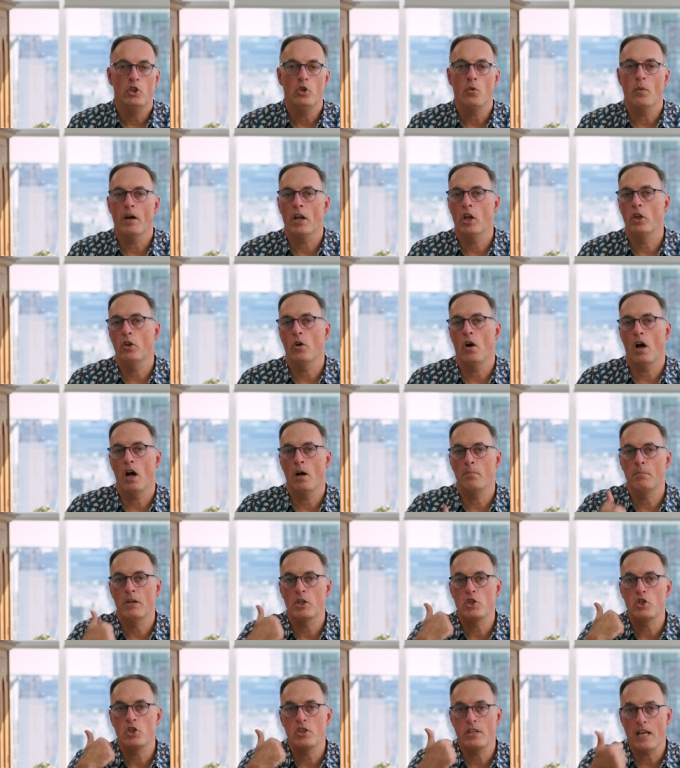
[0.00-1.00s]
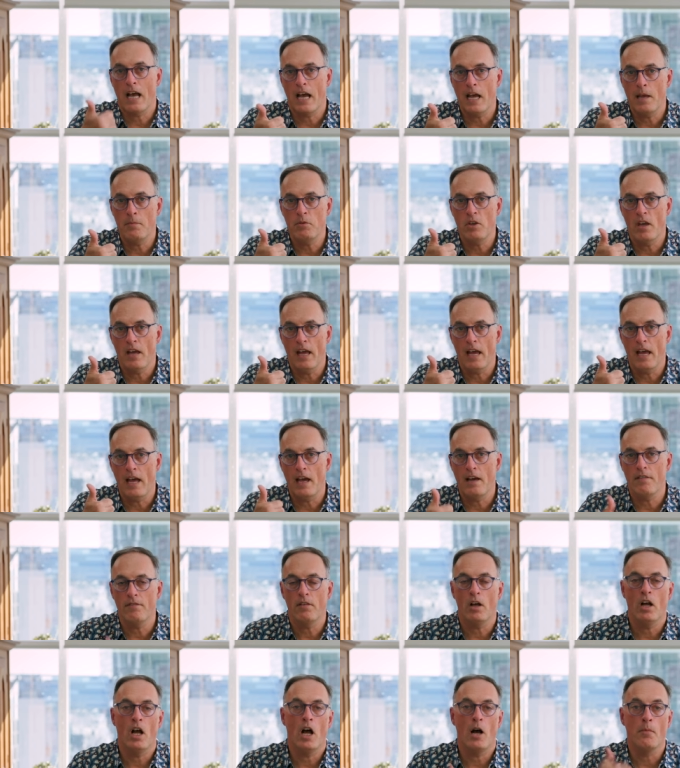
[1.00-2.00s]
You want to know how much time you
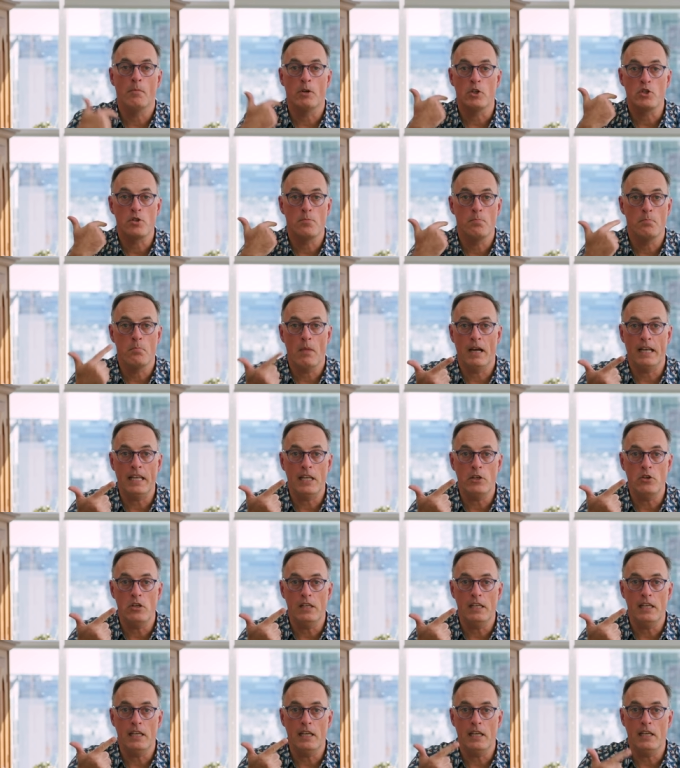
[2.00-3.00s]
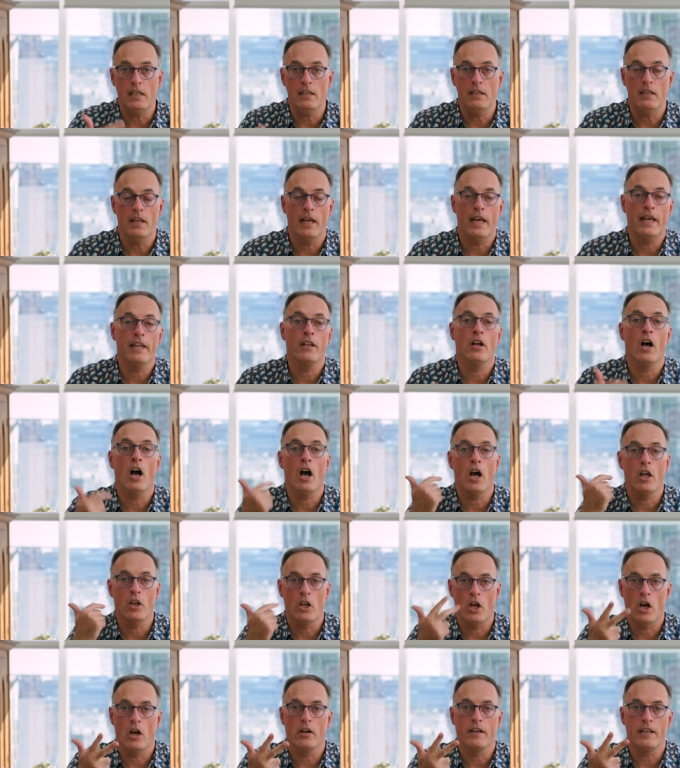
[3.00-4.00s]
have, how much money you need, and how
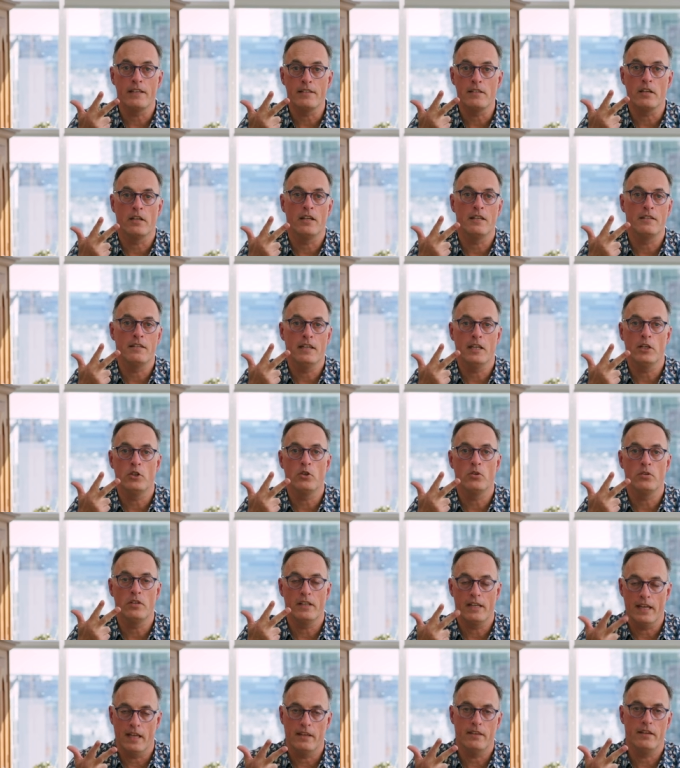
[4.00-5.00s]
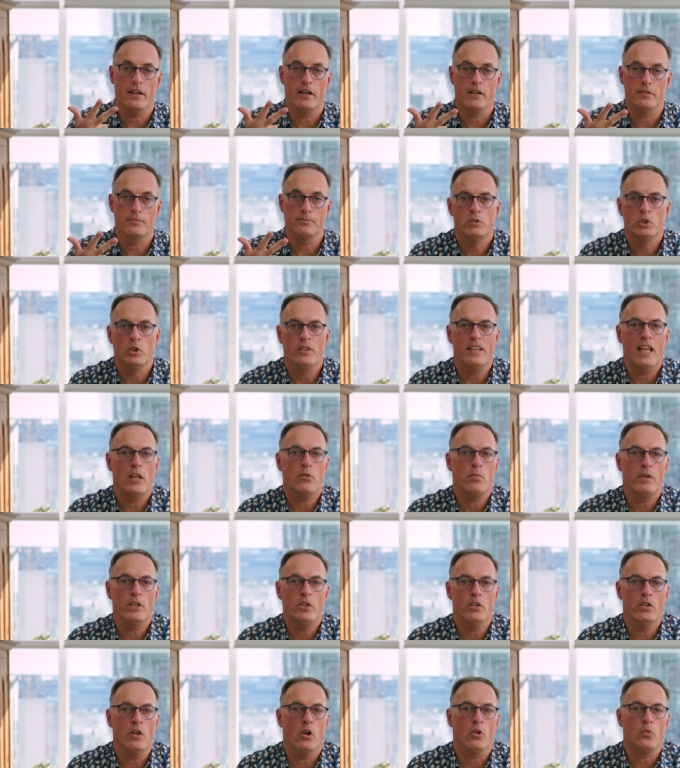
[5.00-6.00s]
long it's going to take you to get there. So that
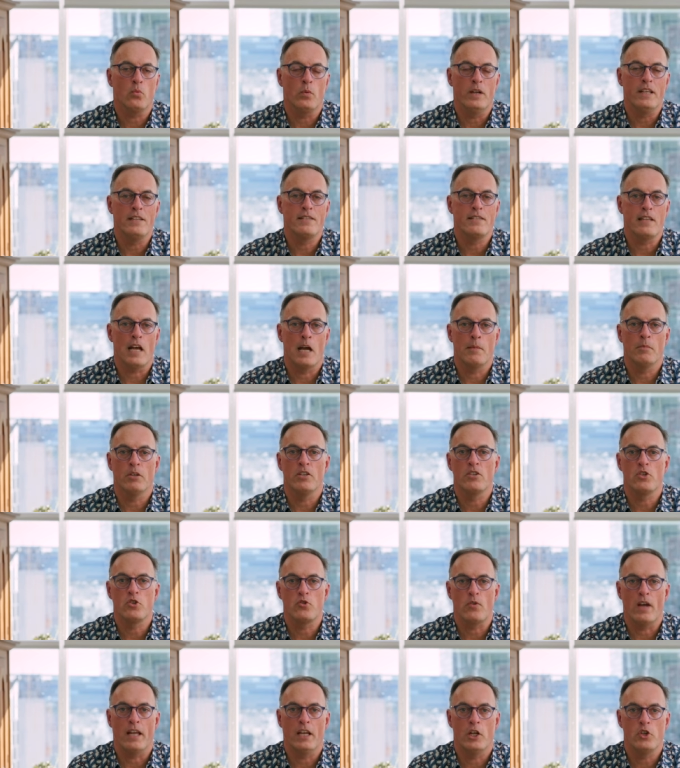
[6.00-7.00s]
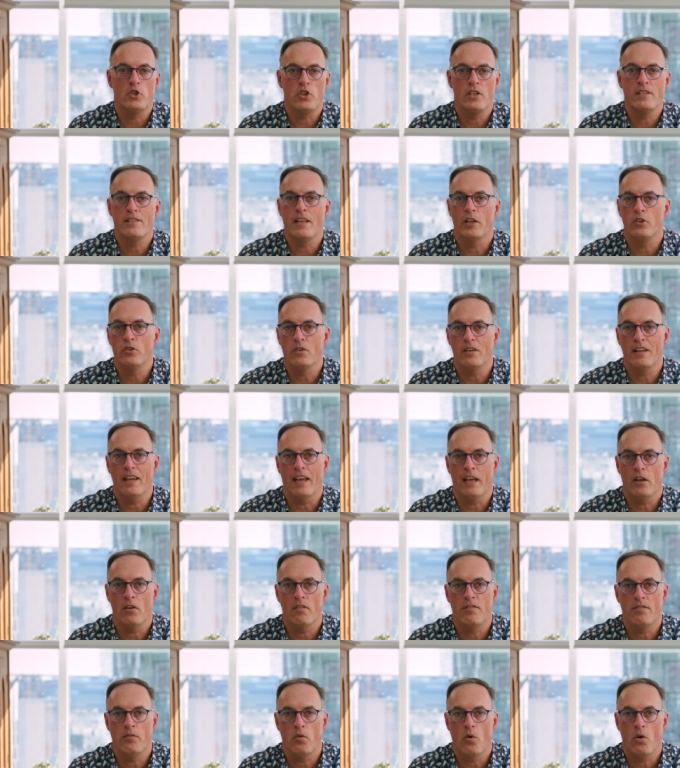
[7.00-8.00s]
way you don't waste time on strategies that you
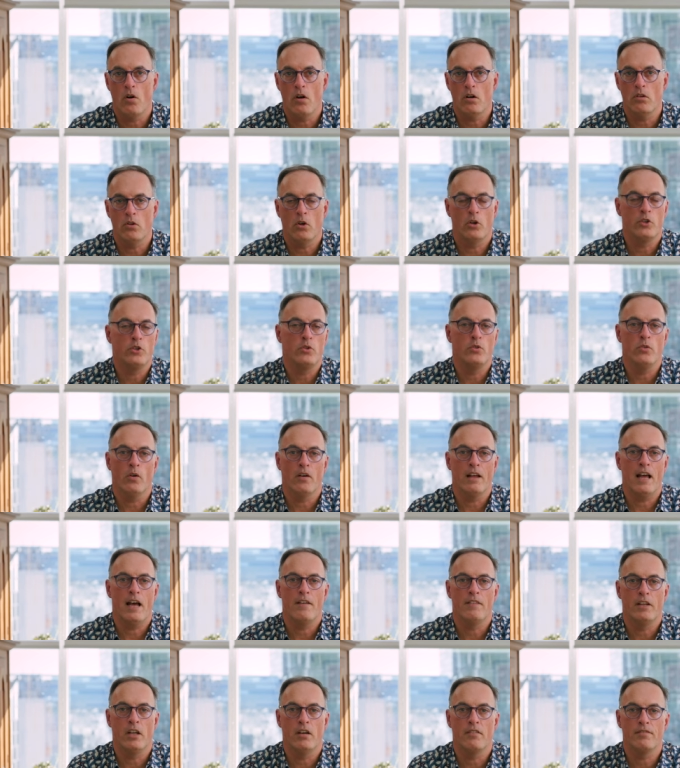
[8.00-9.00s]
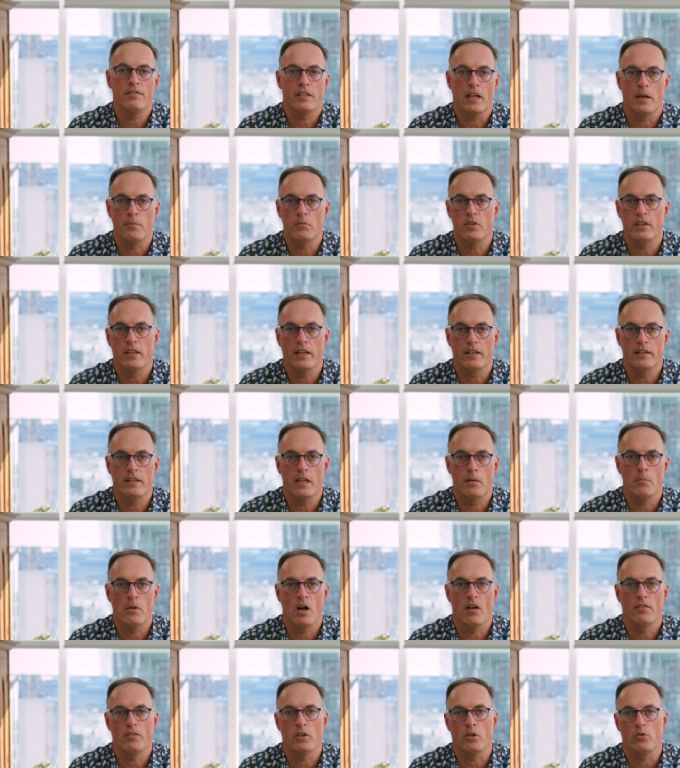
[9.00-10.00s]
can't afford or you don't have enough time to get
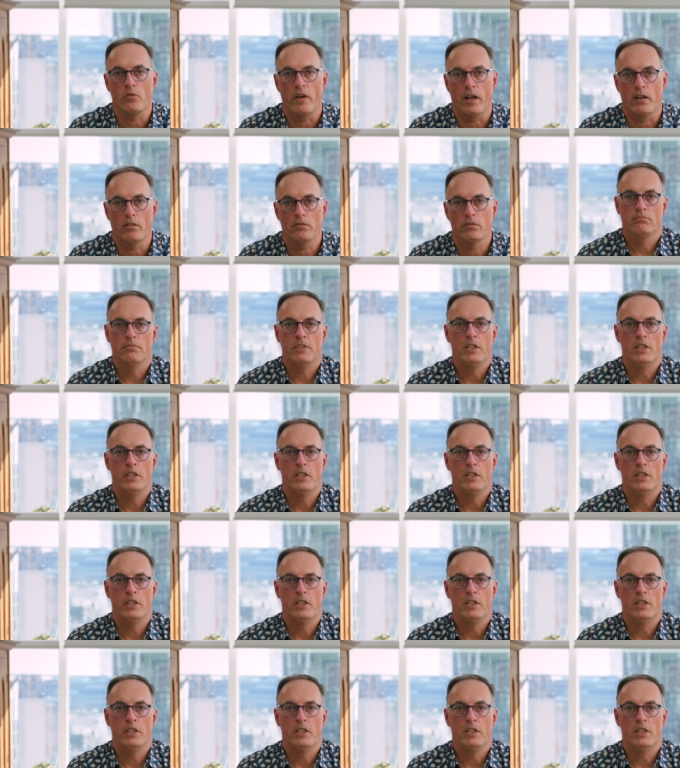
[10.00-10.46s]
them off the ground.